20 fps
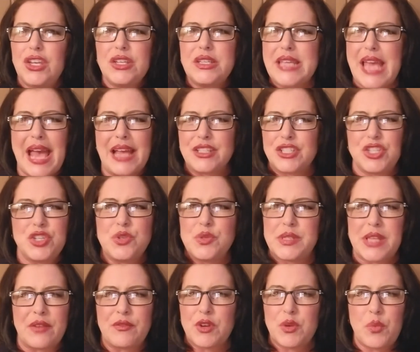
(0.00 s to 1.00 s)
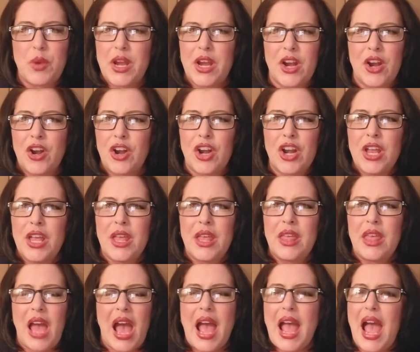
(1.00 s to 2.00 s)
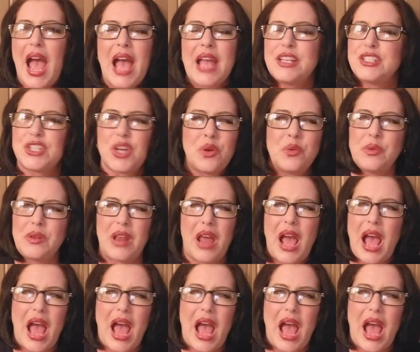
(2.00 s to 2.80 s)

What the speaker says: tattoos everywhere, I don't